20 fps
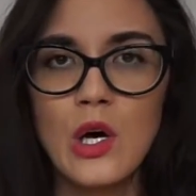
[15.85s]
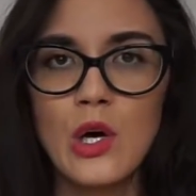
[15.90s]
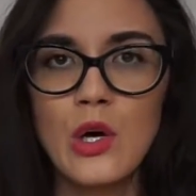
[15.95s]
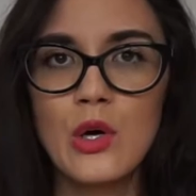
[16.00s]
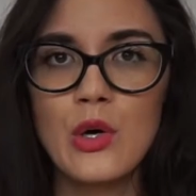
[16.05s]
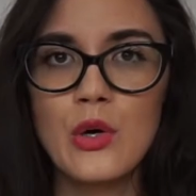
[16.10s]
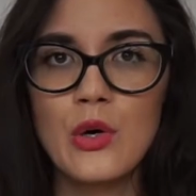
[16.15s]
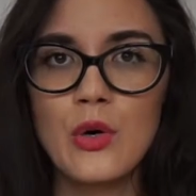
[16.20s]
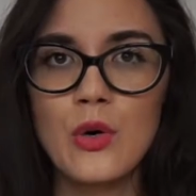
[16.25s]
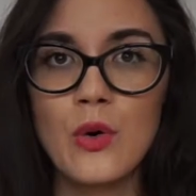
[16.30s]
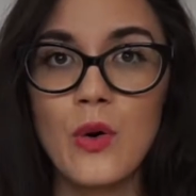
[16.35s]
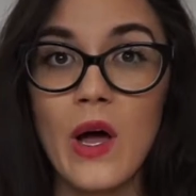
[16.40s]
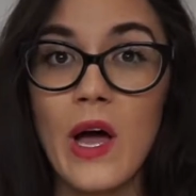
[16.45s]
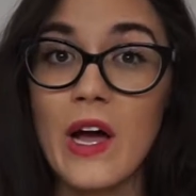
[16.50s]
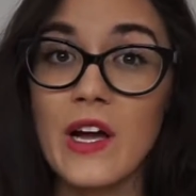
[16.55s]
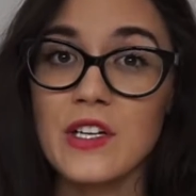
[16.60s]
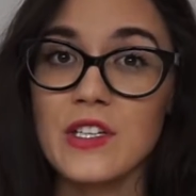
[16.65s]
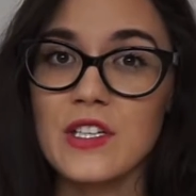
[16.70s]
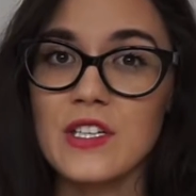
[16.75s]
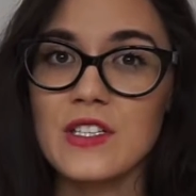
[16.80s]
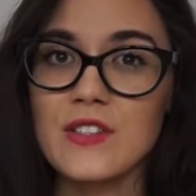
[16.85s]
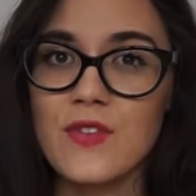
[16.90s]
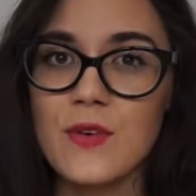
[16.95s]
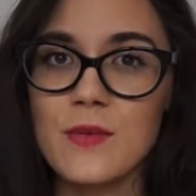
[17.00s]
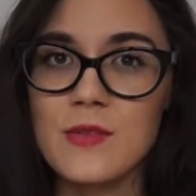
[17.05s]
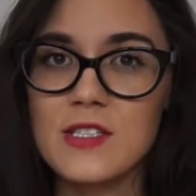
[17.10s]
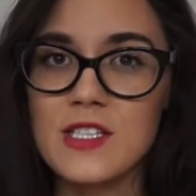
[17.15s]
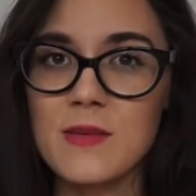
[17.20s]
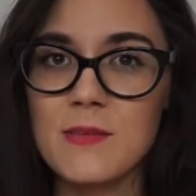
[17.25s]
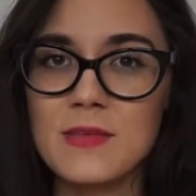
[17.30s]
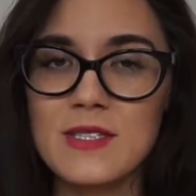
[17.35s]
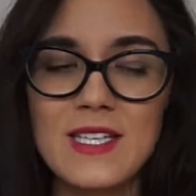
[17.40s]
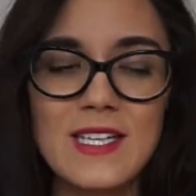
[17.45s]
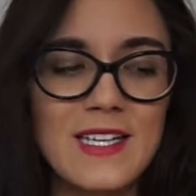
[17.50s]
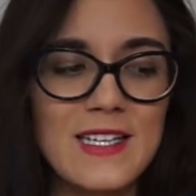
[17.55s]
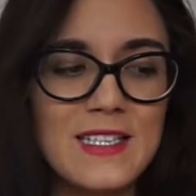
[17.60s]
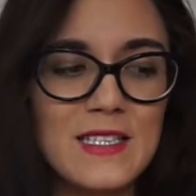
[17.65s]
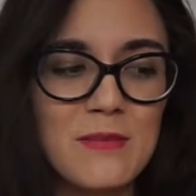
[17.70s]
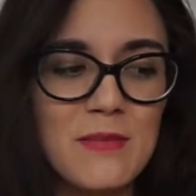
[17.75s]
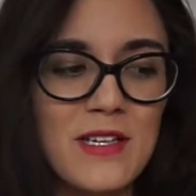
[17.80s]
who actually is from the same
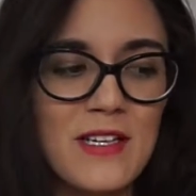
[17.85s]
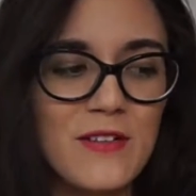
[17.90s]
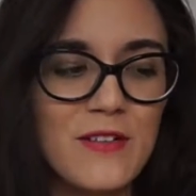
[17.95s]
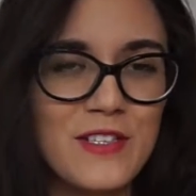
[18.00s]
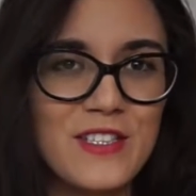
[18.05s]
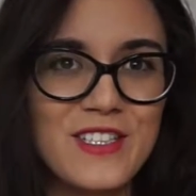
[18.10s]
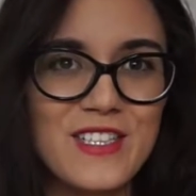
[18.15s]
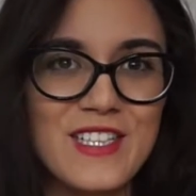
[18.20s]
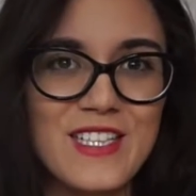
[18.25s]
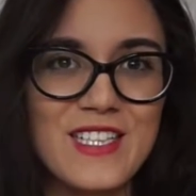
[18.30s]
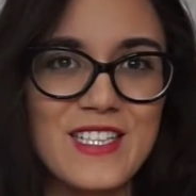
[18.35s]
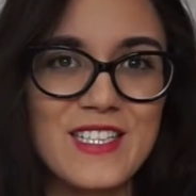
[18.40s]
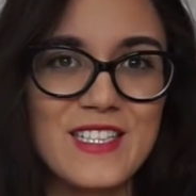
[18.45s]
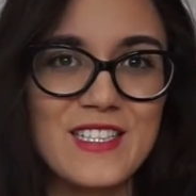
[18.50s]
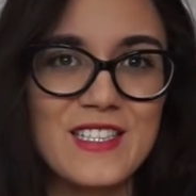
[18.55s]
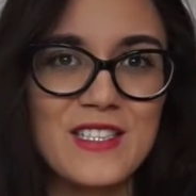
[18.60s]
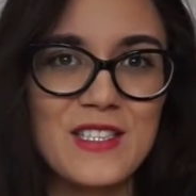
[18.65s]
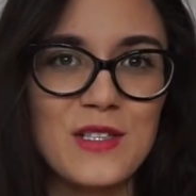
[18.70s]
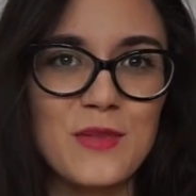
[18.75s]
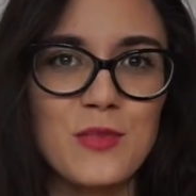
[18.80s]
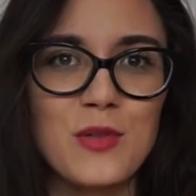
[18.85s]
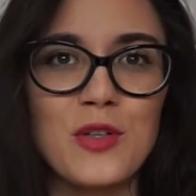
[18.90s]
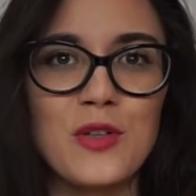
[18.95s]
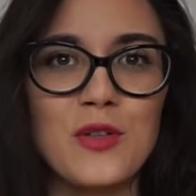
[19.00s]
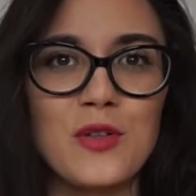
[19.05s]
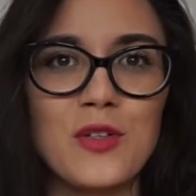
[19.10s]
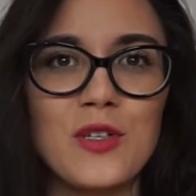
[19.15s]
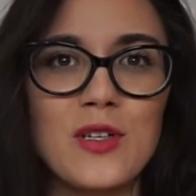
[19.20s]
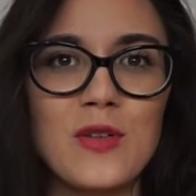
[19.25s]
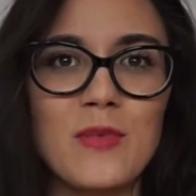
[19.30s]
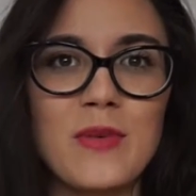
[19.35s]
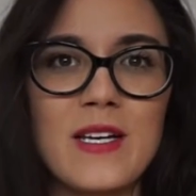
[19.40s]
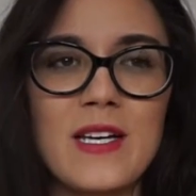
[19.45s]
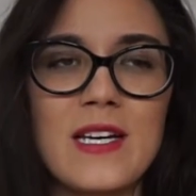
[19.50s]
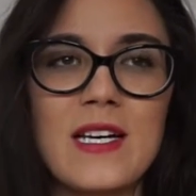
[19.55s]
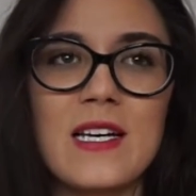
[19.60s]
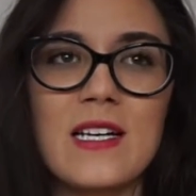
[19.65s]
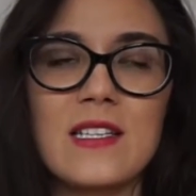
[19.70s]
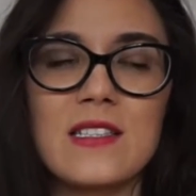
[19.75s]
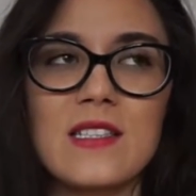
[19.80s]
city as me, which is super cool
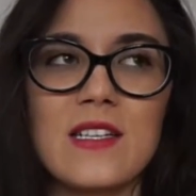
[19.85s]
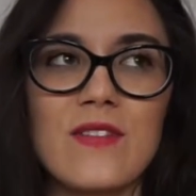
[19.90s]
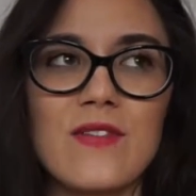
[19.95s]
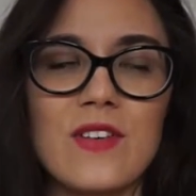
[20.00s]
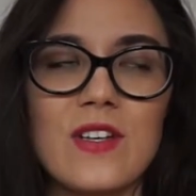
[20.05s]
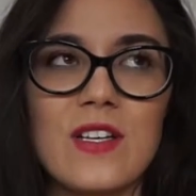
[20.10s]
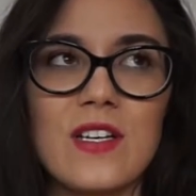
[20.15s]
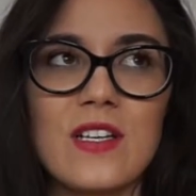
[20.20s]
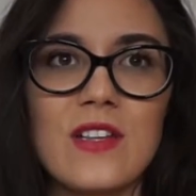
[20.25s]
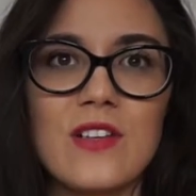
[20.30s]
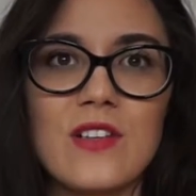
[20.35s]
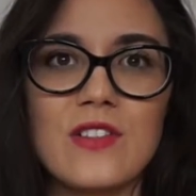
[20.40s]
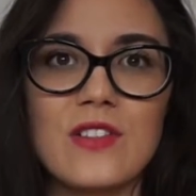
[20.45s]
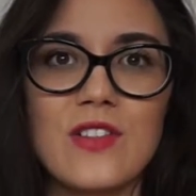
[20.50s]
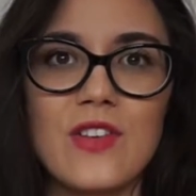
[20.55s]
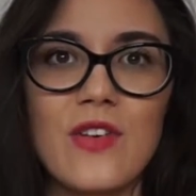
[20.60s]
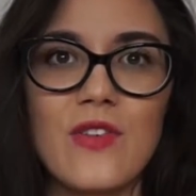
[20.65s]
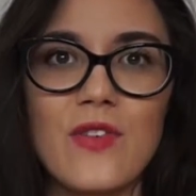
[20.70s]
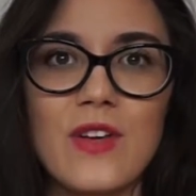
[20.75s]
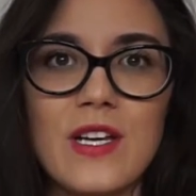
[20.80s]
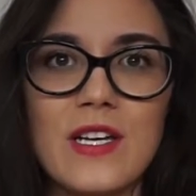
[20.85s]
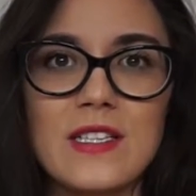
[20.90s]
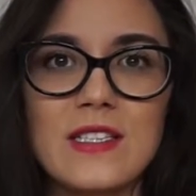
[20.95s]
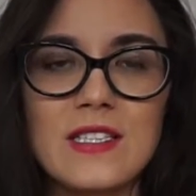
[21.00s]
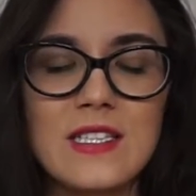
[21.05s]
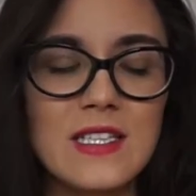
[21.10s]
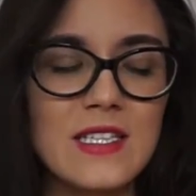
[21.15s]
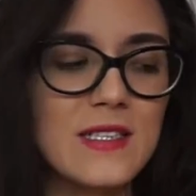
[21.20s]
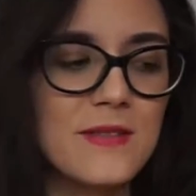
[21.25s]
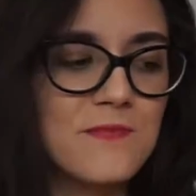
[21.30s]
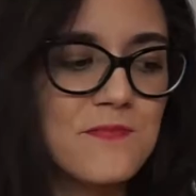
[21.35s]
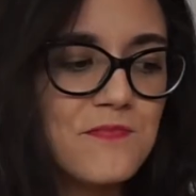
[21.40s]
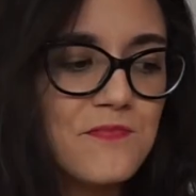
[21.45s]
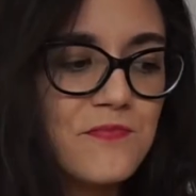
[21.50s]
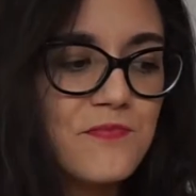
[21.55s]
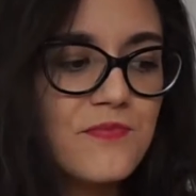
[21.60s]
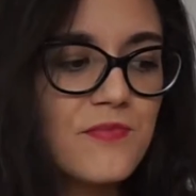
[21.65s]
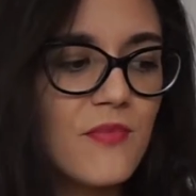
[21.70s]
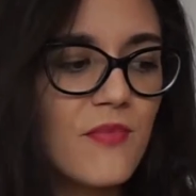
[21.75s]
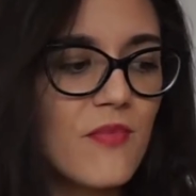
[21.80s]
because I feel like there's no vegans here.
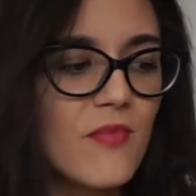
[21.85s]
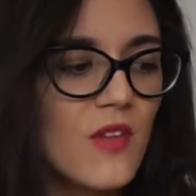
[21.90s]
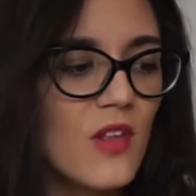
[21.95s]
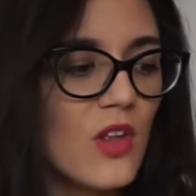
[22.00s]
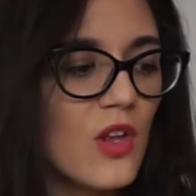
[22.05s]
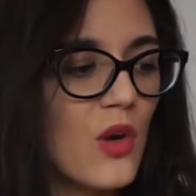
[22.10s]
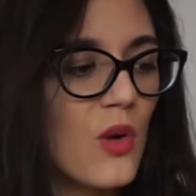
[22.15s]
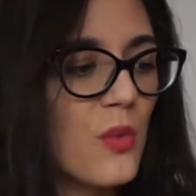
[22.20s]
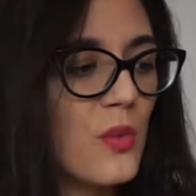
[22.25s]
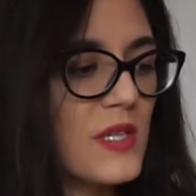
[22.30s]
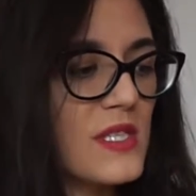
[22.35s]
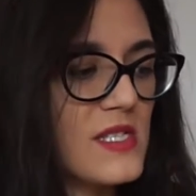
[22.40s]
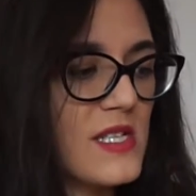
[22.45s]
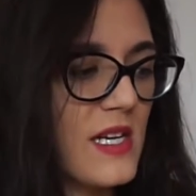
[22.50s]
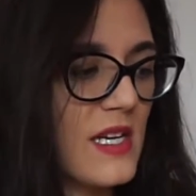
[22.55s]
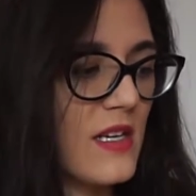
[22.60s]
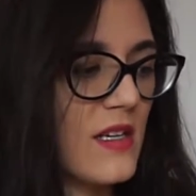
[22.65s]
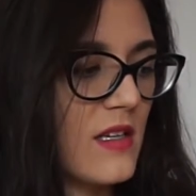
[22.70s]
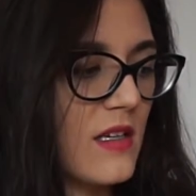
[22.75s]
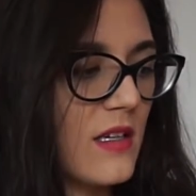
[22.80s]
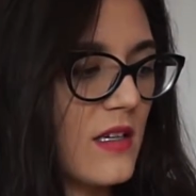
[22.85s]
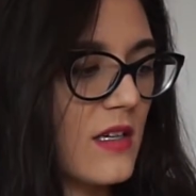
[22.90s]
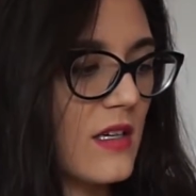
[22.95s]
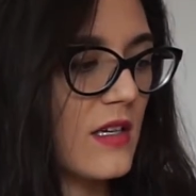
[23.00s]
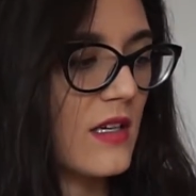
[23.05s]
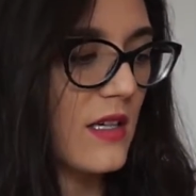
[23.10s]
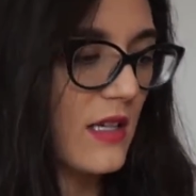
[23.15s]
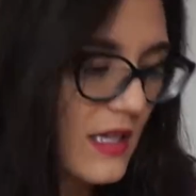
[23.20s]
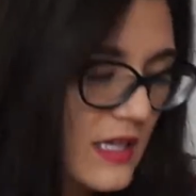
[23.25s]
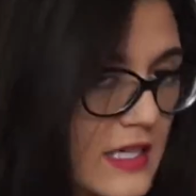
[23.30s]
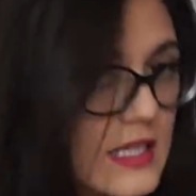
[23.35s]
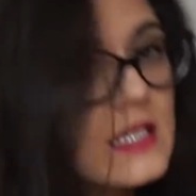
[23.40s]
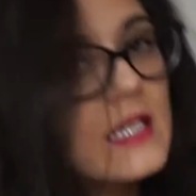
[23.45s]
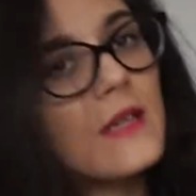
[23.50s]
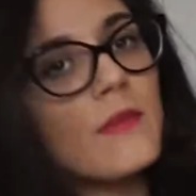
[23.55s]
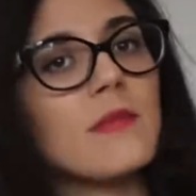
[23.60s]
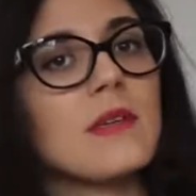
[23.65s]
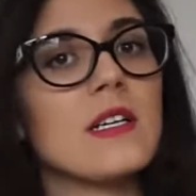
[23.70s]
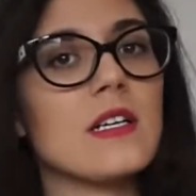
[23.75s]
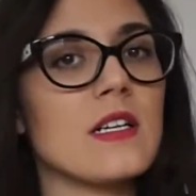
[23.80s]
Winston,
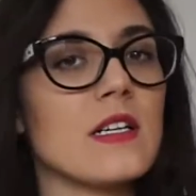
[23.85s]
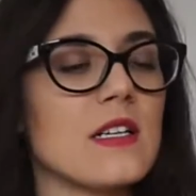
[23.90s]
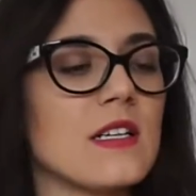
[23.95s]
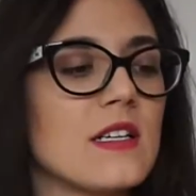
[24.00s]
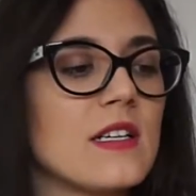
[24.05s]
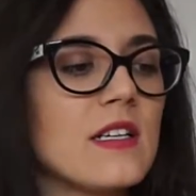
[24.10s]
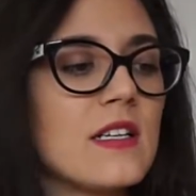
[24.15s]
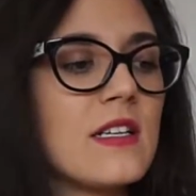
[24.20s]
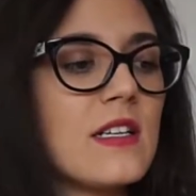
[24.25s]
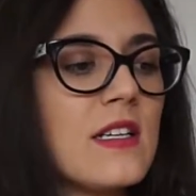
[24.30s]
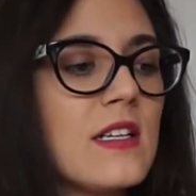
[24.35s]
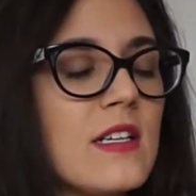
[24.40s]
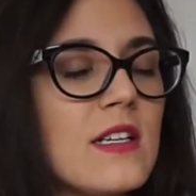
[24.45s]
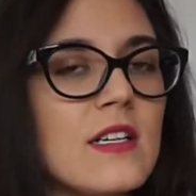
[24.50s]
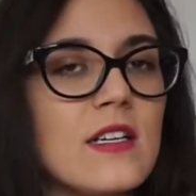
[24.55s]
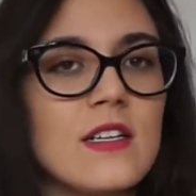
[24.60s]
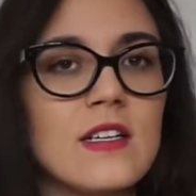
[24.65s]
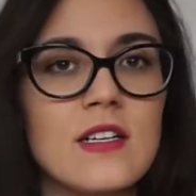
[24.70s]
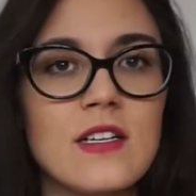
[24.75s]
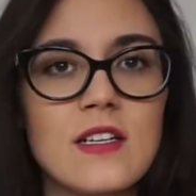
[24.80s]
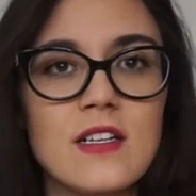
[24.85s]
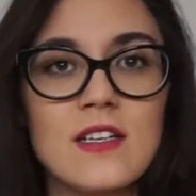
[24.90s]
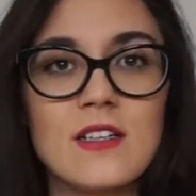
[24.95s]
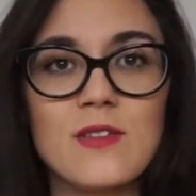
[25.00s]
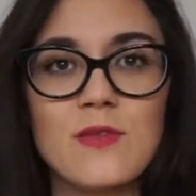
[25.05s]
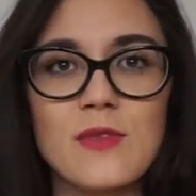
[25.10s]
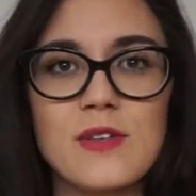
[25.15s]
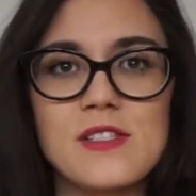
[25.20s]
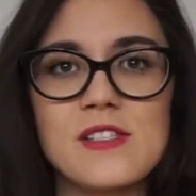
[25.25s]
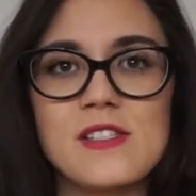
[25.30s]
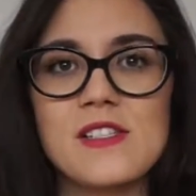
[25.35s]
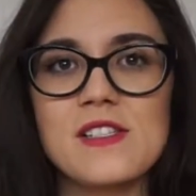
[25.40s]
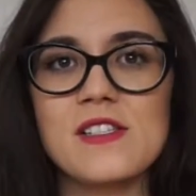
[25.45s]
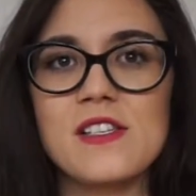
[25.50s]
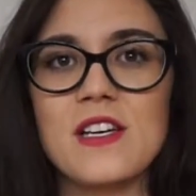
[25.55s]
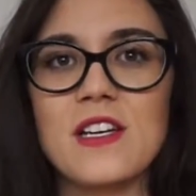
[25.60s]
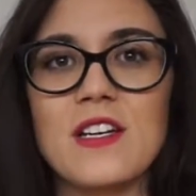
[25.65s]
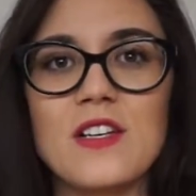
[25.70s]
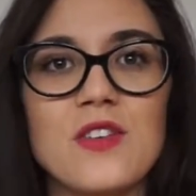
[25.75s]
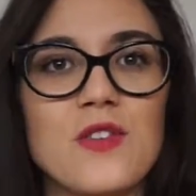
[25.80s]
come here. Winston's
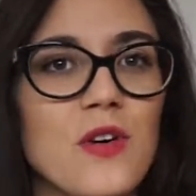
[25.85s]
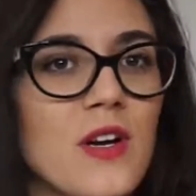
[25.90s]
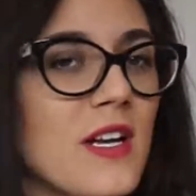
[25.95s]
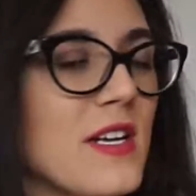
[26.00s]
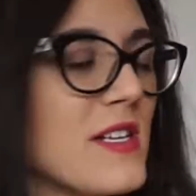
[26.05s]
gonna join